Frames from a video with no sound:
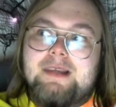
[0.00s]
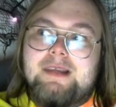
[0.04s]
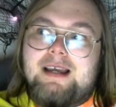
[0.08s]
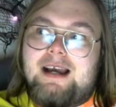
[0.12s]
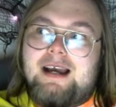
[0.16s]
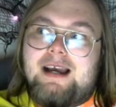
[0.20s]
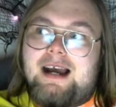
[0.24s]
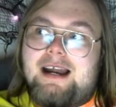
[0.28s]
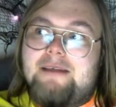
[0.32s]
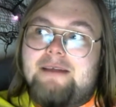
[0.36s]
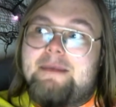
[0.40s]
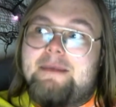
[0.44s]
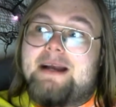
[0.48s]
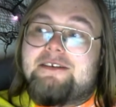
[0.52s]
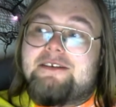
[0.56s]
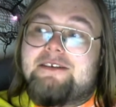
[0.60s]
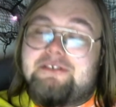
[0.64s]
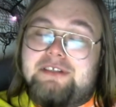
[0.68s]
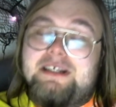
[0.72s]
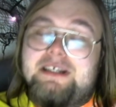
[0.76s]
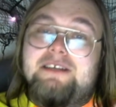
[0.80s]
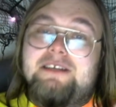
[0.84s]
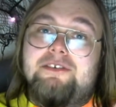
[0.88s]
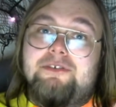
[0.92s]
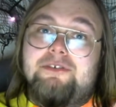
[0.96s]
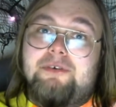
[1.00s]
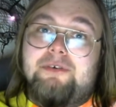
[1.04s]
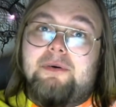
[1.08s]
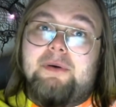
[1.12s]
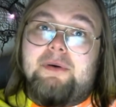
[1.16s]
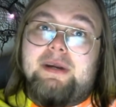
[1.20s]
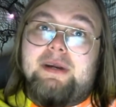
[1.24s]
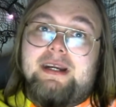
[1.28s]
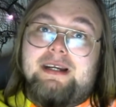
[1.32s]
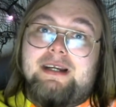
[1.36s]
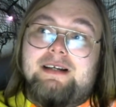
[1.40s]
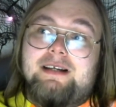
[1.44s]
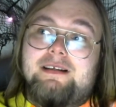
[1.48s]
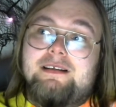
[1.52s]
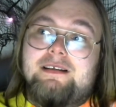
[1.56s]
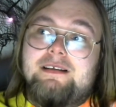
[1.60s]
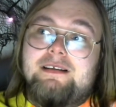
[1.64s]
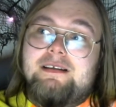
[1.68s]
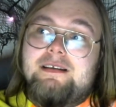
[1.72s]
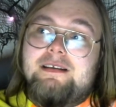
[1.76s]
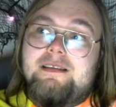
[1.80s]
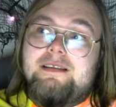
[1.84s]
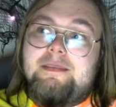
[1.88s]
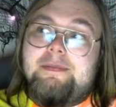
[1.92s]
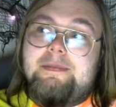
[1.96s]
actually enjoying
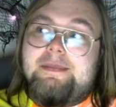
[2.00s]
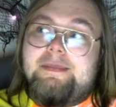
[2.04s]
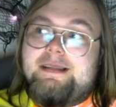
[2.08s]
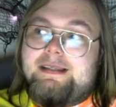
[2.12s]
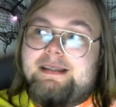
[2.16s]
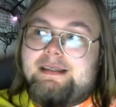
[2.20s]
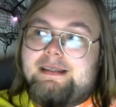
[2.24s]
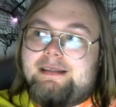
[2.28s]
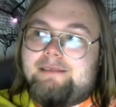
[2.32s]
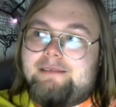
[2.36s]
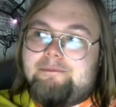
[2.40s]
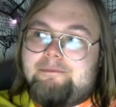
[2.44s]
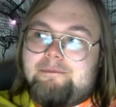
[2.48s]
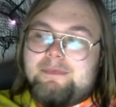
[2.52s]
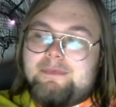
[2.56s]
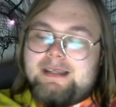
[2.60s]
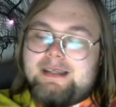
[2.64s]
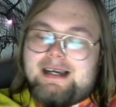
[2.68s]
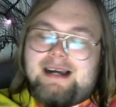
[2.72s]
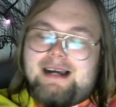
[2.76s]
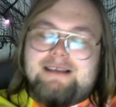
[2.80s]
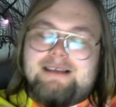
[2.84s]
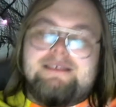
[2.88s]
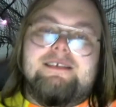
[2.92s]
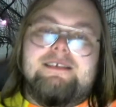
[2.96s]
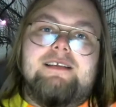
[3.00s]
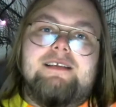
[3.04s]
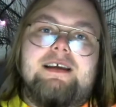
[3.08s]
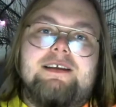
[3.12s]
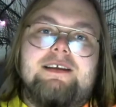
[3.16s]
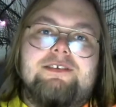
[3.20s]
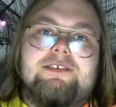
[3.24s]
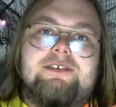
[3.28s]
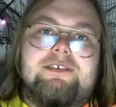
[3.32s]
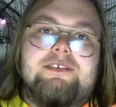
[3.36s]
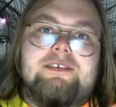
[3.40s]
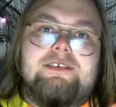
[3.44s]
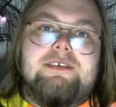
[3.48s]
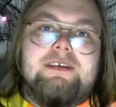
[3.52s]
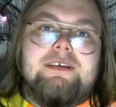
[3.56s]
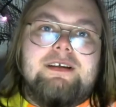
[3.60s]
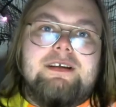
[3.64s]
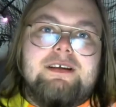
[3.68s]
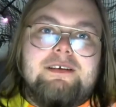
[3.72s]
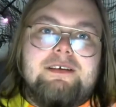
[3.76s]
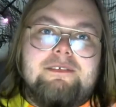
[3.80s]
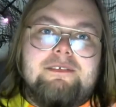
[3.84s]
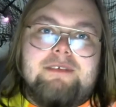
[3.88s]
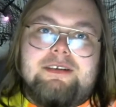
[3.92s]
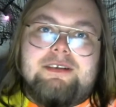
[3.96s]
the isolation,
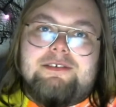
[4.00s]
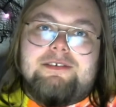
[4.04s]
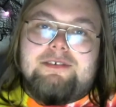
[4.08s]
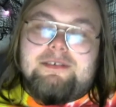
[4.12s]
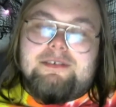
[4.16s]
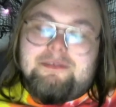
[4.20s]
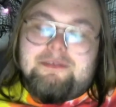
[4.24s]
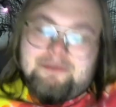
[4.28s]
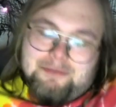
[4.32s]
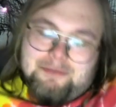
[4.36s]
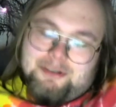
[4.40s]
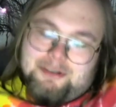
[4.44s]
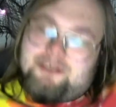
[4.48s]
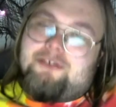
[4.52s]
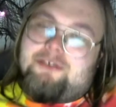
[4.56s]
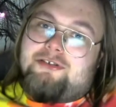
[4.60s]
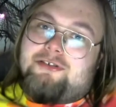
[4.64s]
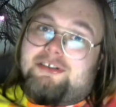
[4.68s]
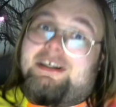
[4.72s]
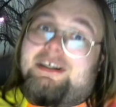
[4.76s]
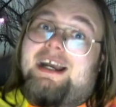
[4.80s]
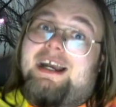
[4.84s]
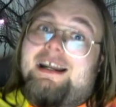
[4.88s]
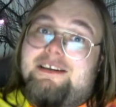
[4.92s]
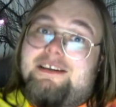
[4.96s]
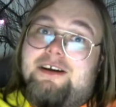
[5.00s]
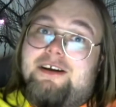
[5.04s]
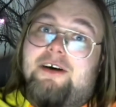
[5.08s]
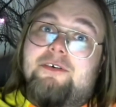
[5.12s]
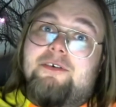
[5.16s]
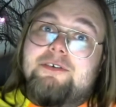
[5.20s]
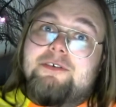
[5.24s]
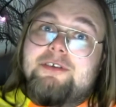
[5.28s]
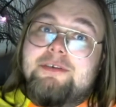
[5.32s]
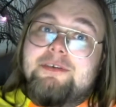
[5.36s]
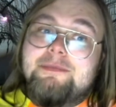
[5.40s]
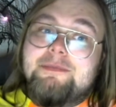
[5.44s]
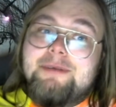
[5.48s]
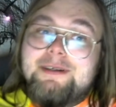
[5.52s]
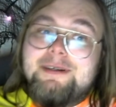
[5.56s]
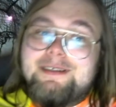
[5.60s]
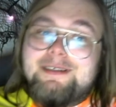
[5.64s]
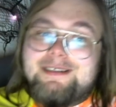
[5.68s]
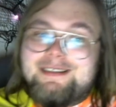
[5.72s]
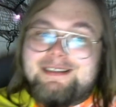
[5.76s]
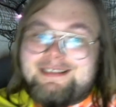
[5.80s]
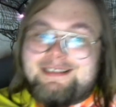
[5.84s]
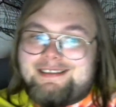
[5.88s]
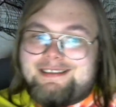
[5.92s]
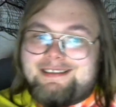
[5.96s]
which usually I don't.
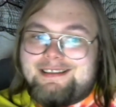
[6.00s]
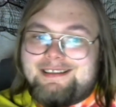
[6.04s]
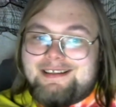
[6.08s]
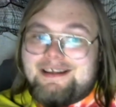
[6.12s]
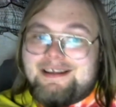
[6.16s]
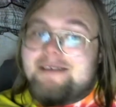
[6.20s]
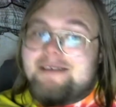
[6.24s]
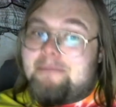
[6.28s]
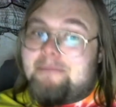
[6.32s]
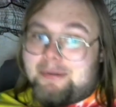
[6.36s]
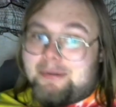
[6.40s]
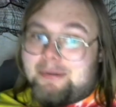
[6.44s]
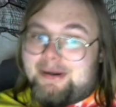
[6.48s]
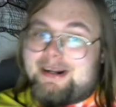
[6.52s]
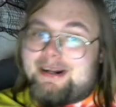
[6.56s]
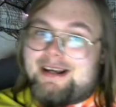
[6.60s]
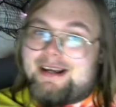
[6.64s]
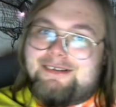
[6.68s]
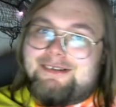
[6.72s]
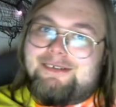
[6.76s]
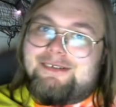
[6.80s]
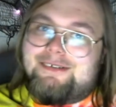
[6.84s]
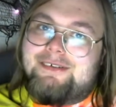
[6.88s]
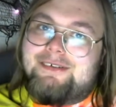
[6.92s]
But I do.